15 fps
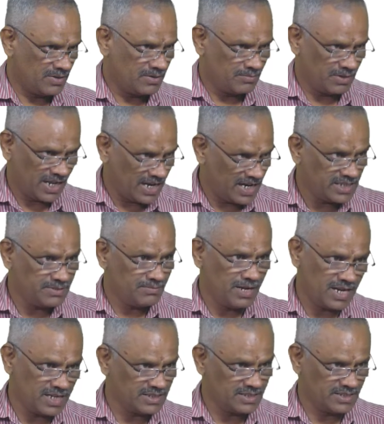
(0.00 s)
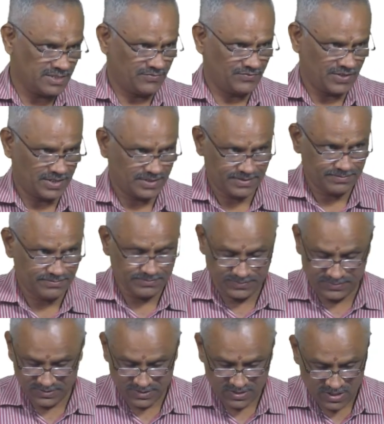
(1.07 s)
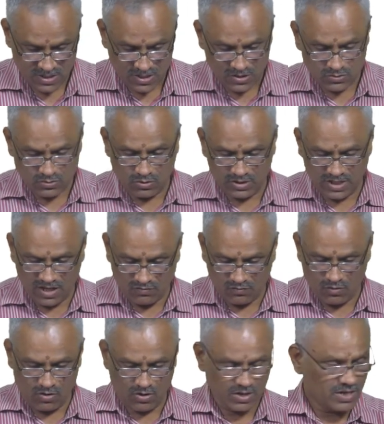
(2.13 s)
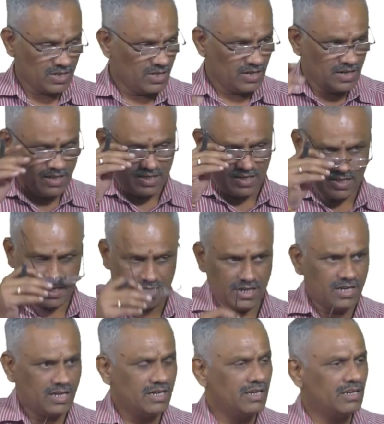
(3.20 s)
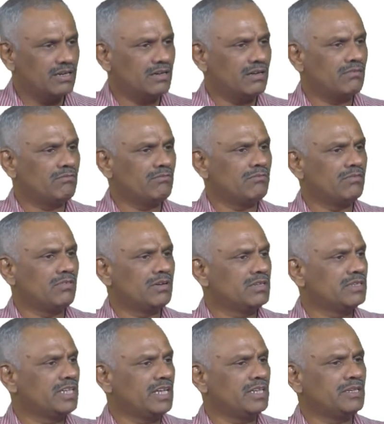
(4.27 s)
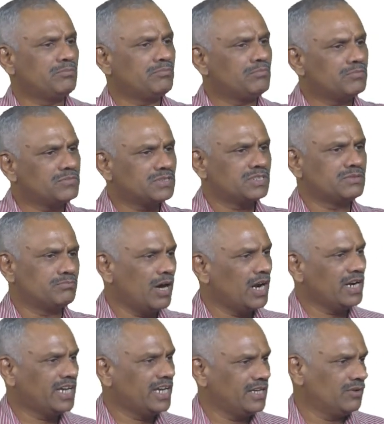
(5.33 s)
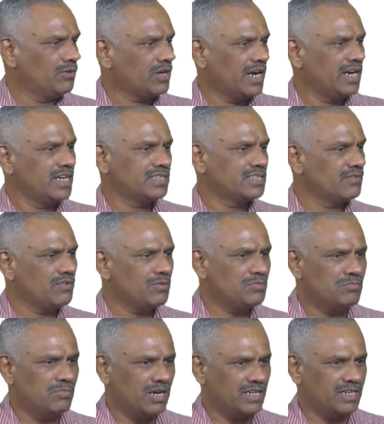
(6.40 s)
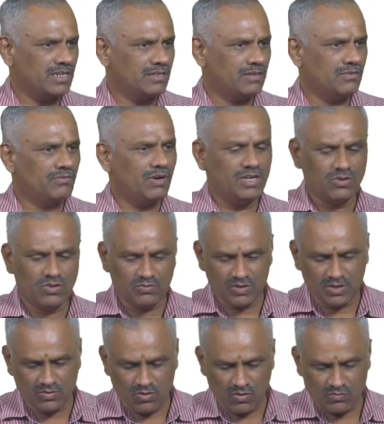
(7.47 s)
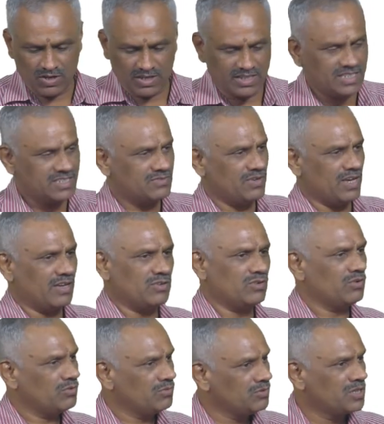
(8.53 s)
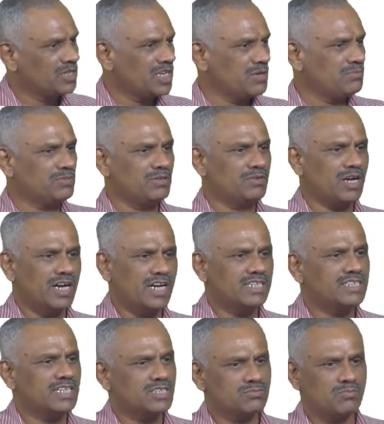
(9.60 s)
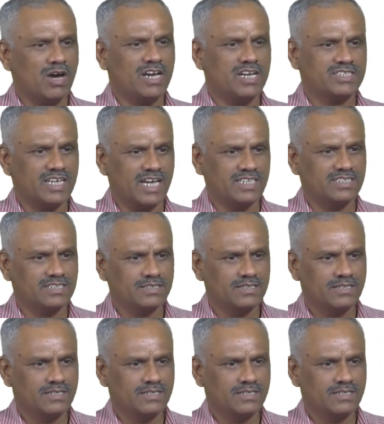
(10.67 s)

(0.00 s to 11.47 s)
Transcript: but energy balance is different. So, therefore, then the bulky, condenser will be bulky. Why do not we go for this way, we keep the condenser smaller size,